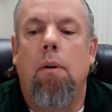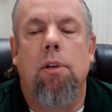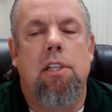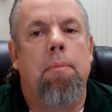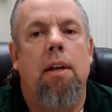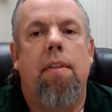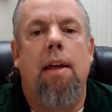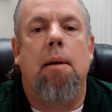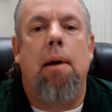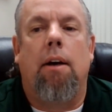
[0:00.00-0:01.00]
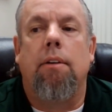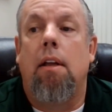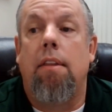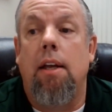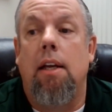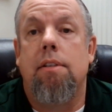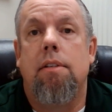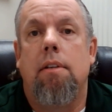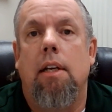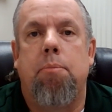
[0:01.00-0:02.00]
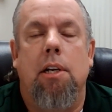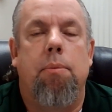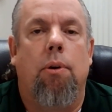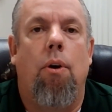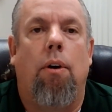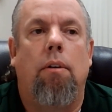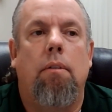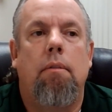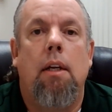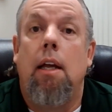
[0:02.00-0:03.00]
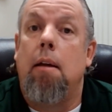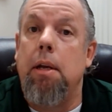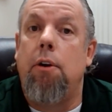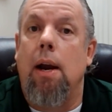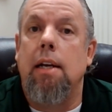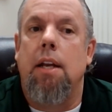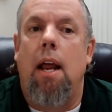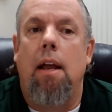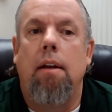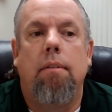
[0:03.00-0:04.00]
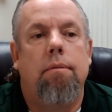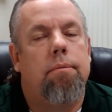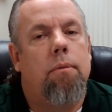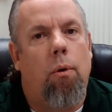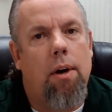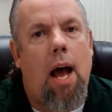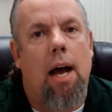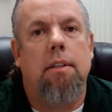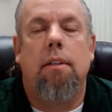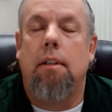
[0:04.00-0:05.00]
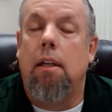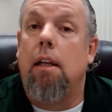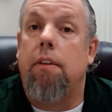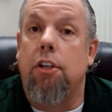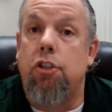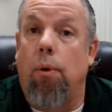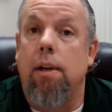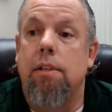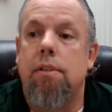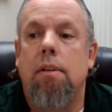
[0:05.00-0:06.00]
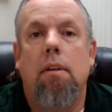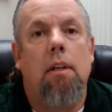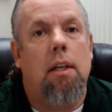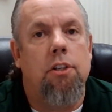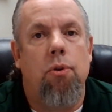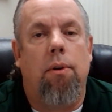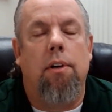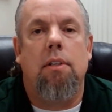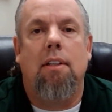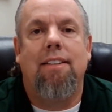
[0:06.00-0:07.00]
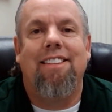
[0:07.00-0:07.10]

With something to think about, this is Principal Cole. Be great today or not. The choice is yours.